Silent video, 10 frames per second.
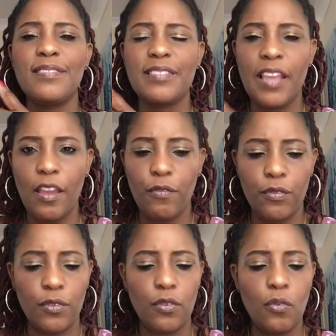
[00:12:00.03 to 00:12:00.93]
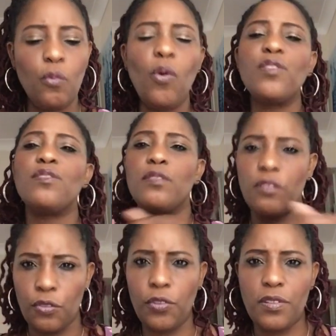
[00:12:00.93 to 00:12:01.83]
in heaven. What
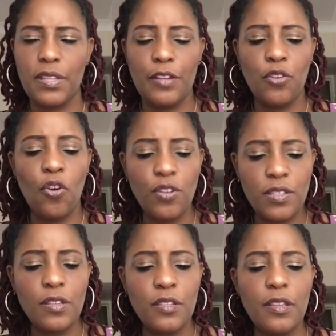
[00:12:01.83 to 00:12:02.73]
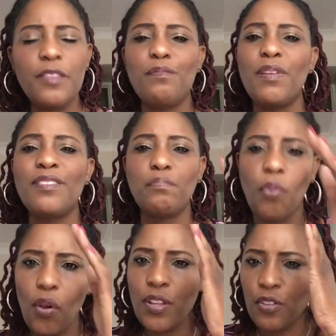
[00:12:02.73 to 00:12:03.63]
do you understand? God's it, it's it's
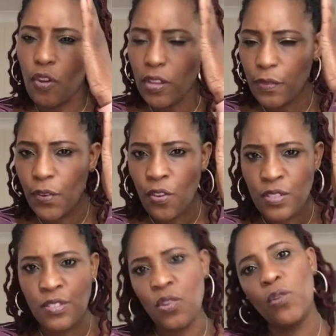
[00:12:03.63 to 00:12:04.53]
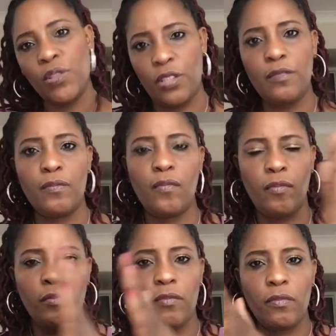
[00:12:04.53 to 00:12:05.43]
more God. The focus is God
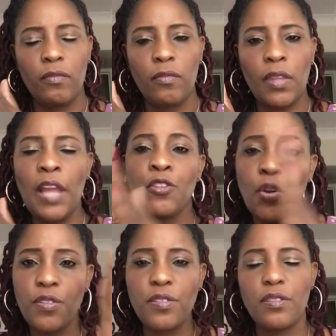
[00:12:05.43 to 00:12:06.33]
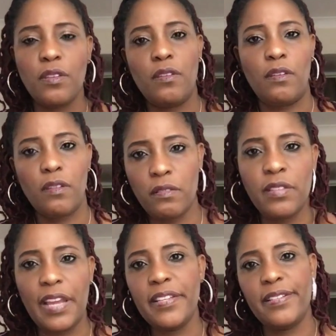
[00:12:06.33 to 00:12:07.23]
and not
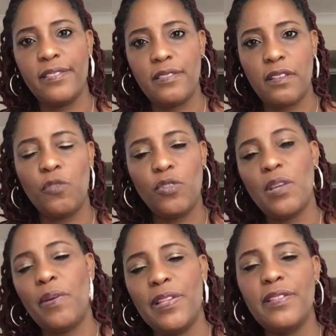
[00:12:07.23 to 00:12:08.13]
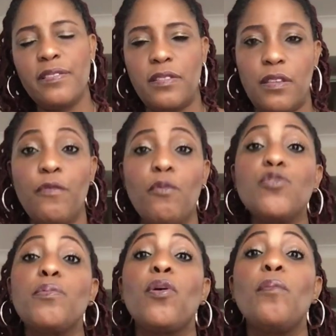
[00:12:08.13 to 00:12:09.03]
their needs and not our needs if we
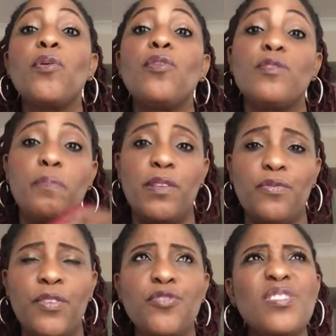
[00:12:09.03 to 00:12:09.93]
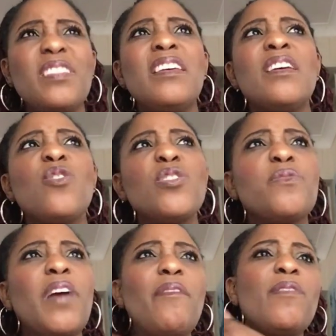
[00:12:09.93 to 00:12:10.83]
want to become God's best friend. You see, because
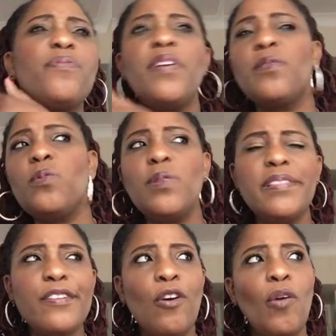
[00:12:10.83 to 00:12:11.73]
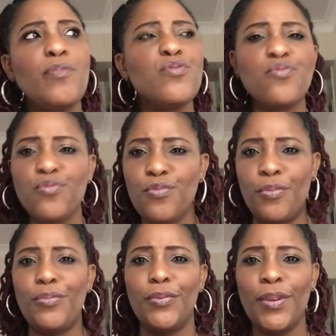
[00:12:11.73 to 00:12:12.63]
if you have a friend who only comes to you